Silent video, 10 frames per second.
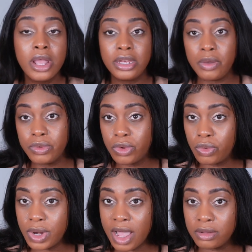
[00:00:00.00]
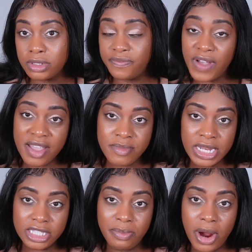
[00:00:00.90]
They would go down to 5
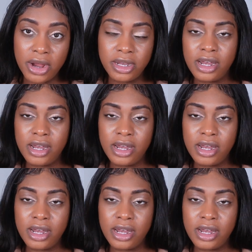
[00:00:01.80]
minutes apart.